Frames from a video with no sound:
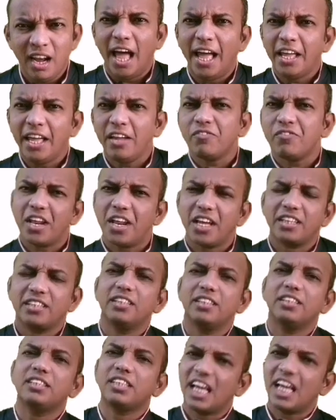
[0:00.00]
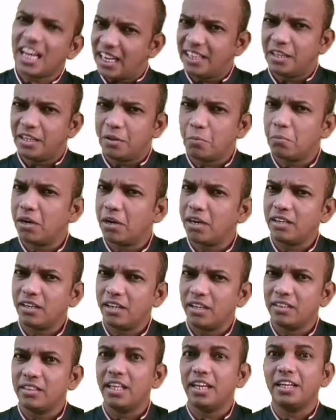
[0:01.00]
Like fractions are nothing
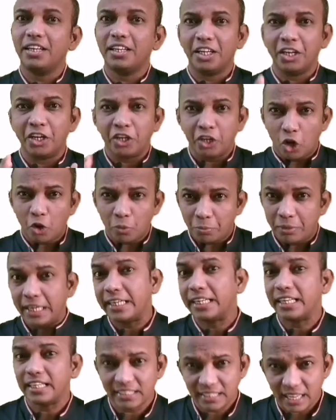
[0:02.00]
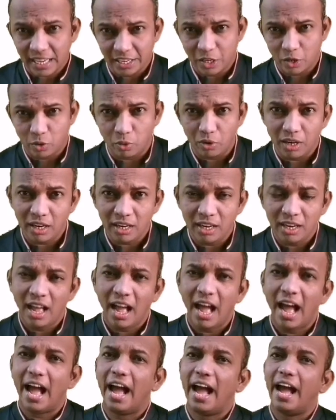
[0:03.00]
but their denominators are equal,
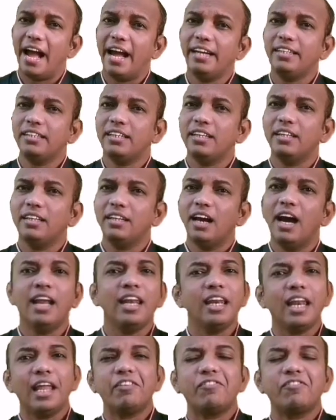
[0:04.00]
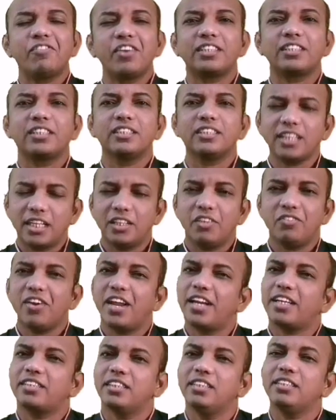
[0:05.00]
and unlike fractions are the
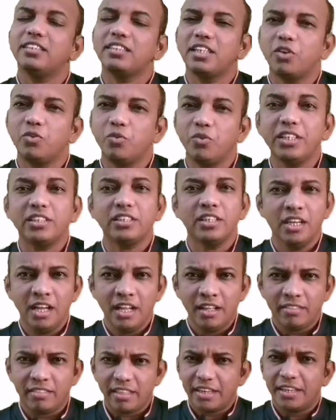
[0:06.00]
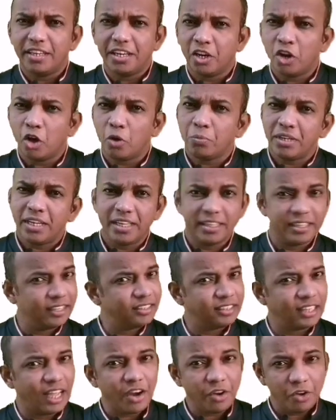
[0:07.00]
fractions in which their
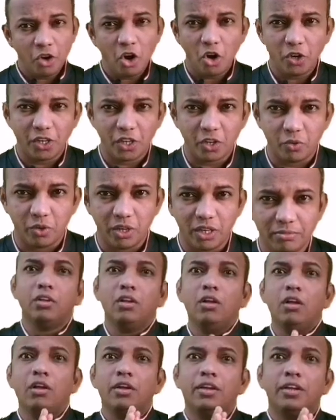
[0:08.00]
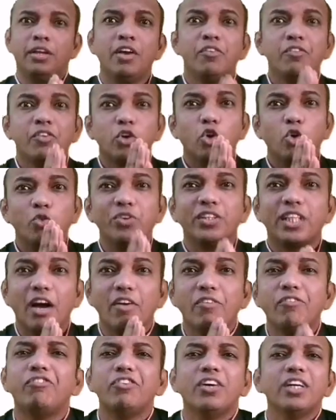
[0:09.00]
denominators are not equal. Here we go
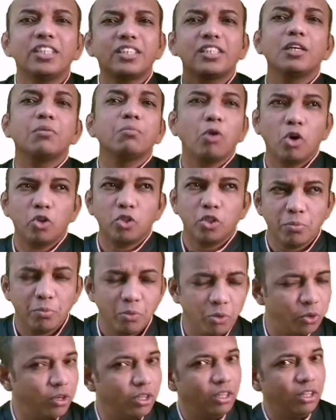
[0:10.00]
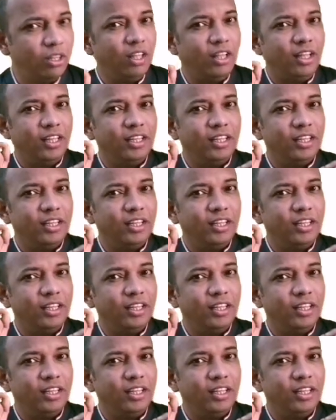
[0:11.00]
with our first sum on the board.